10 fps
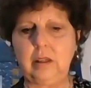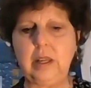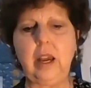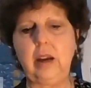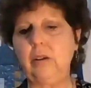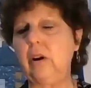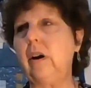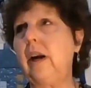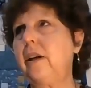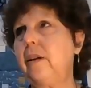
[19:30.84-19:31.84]
yeah, or
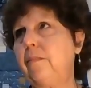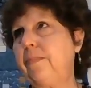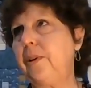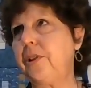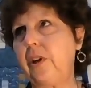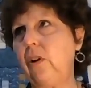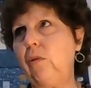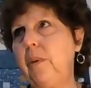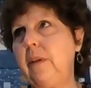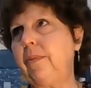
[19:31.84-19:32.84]
I can print it at
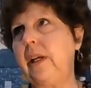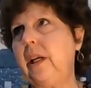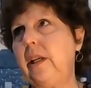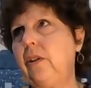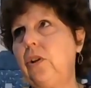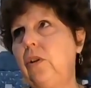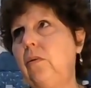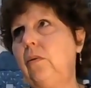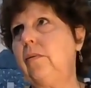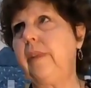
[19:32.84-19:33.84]
home and bring it in too.
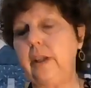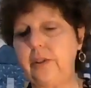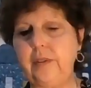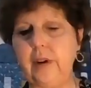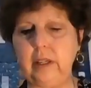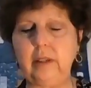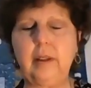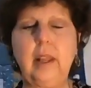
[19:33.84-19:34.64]
That's fine.